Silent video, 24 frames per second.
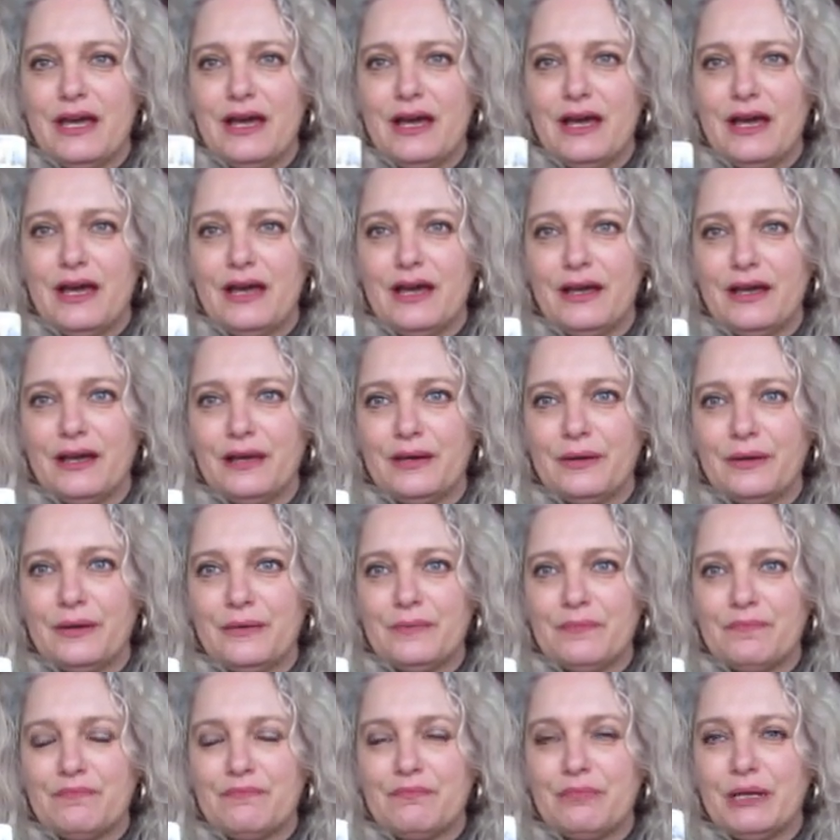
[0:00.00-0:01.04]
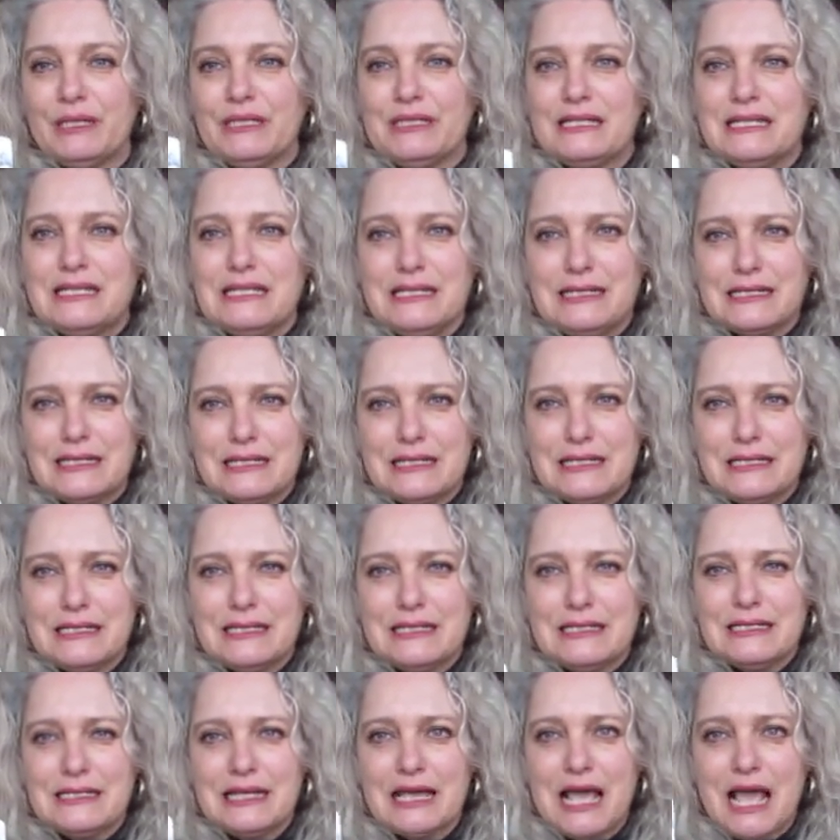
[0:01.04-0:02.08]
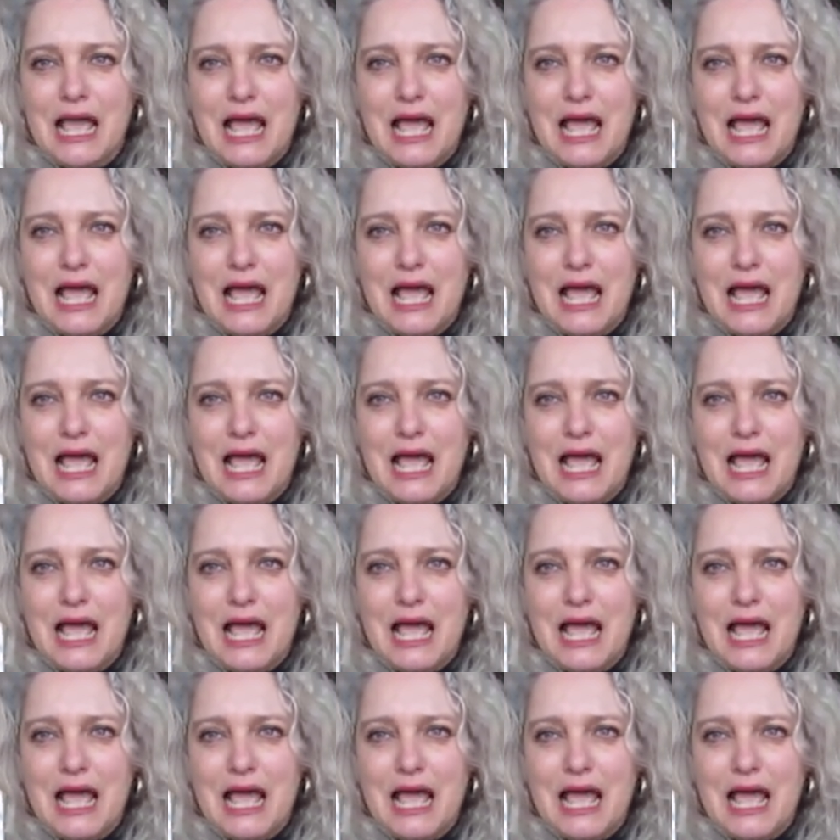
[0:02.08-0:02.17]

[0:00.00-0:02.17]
Uh, but this is